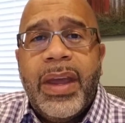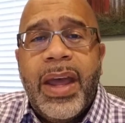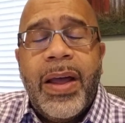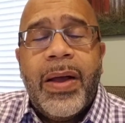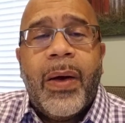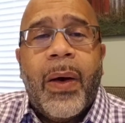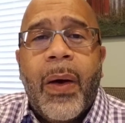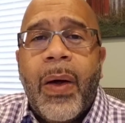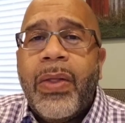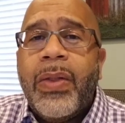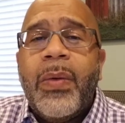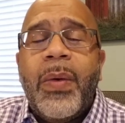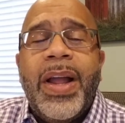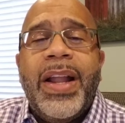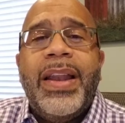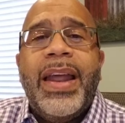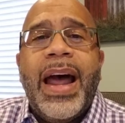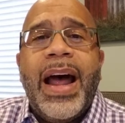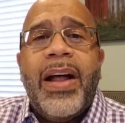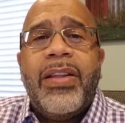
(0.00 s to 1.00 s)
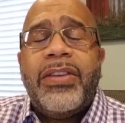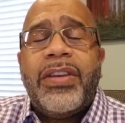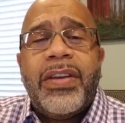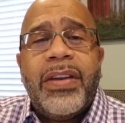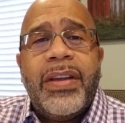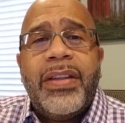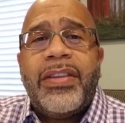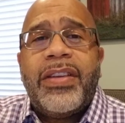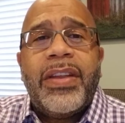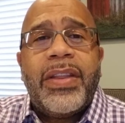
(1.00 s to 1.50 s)
all the way down
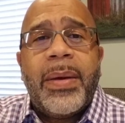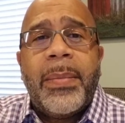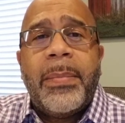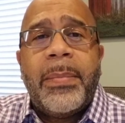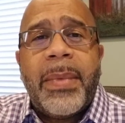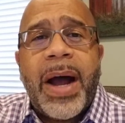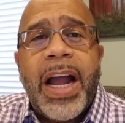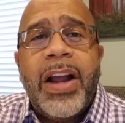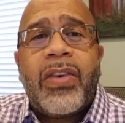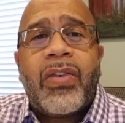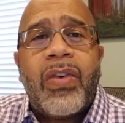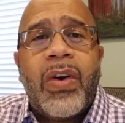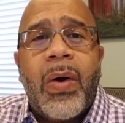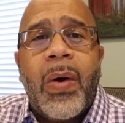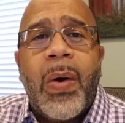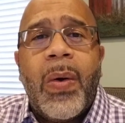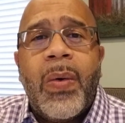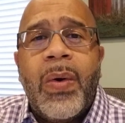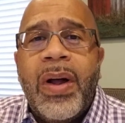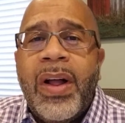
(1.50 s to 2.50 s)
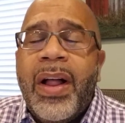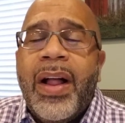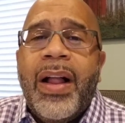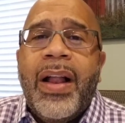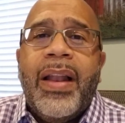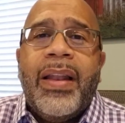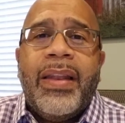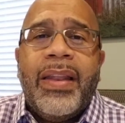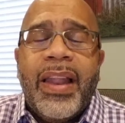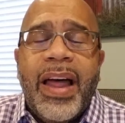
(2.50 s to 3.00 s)
to the micro
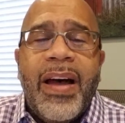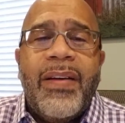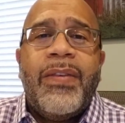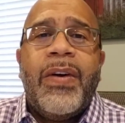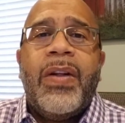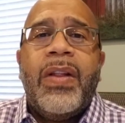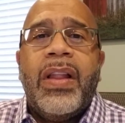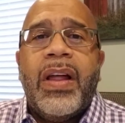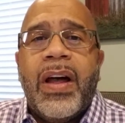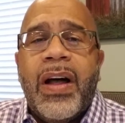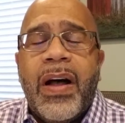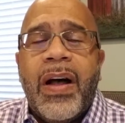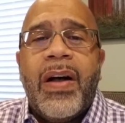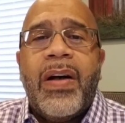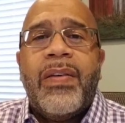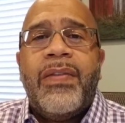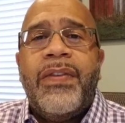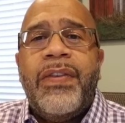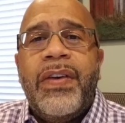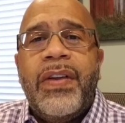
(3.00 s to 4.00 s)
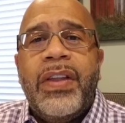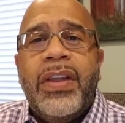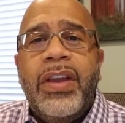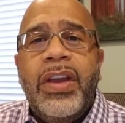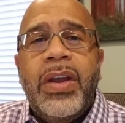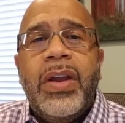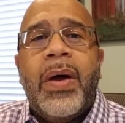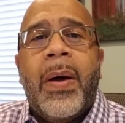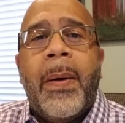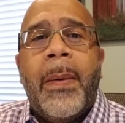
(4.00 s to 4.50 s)
level of
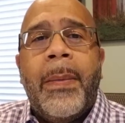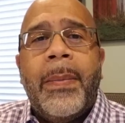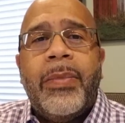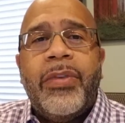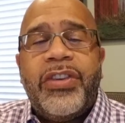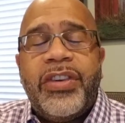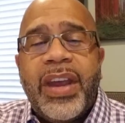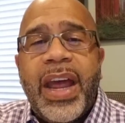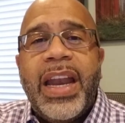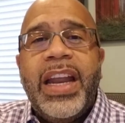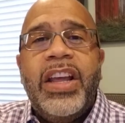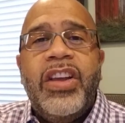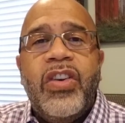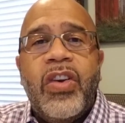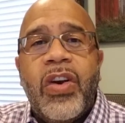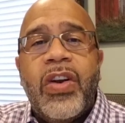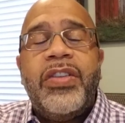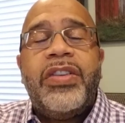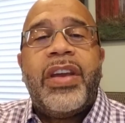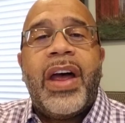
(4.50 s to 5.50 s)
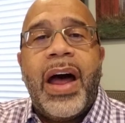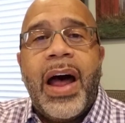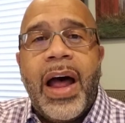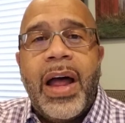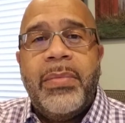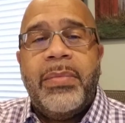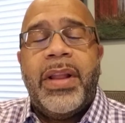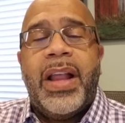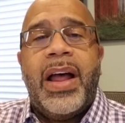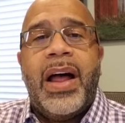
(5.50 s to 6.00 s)
setting your
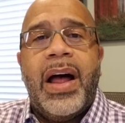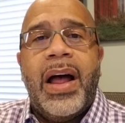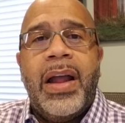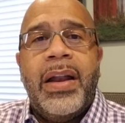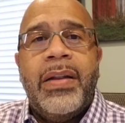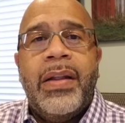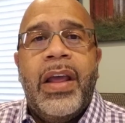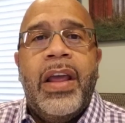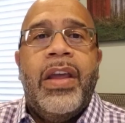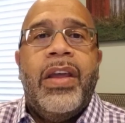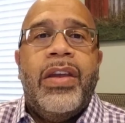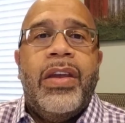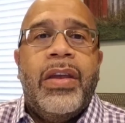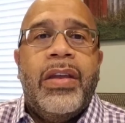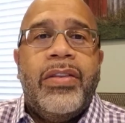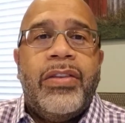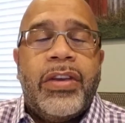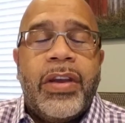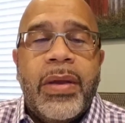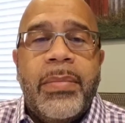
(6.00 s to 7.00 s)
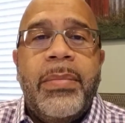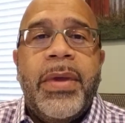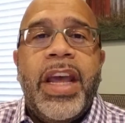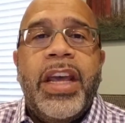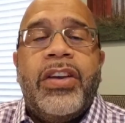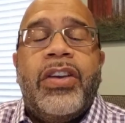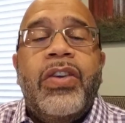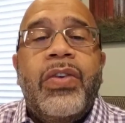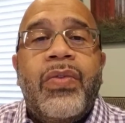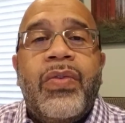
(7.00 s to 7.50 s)
timeline to
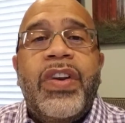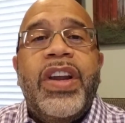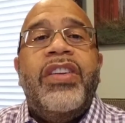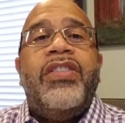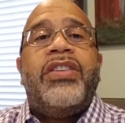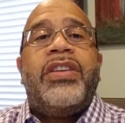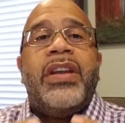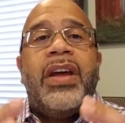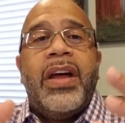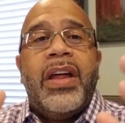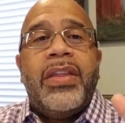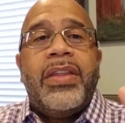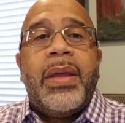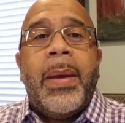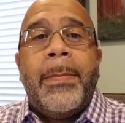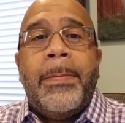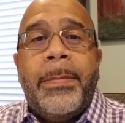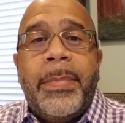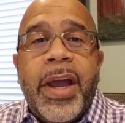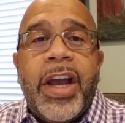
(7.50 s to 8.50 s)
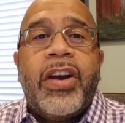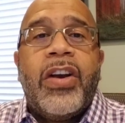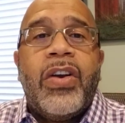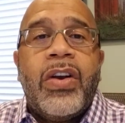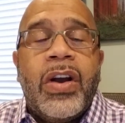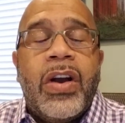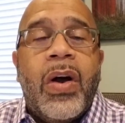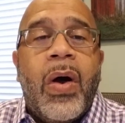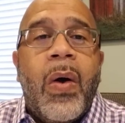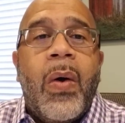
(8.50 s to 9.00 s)
make you reach the bigger
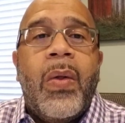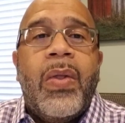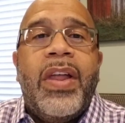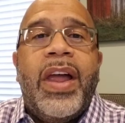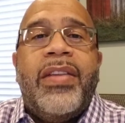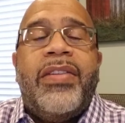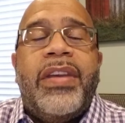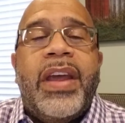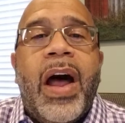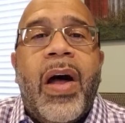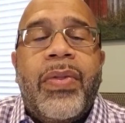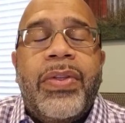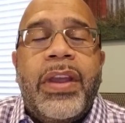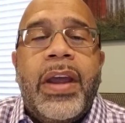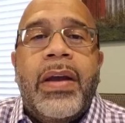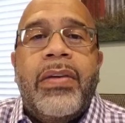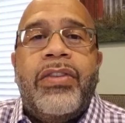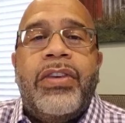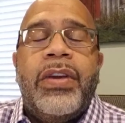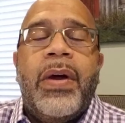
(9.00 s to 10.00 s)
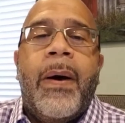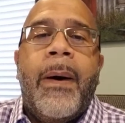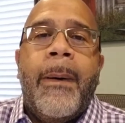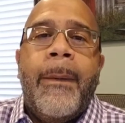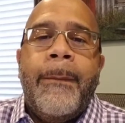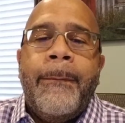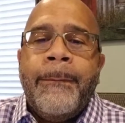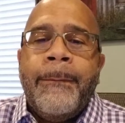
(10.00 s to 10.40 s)
goal that's out there. So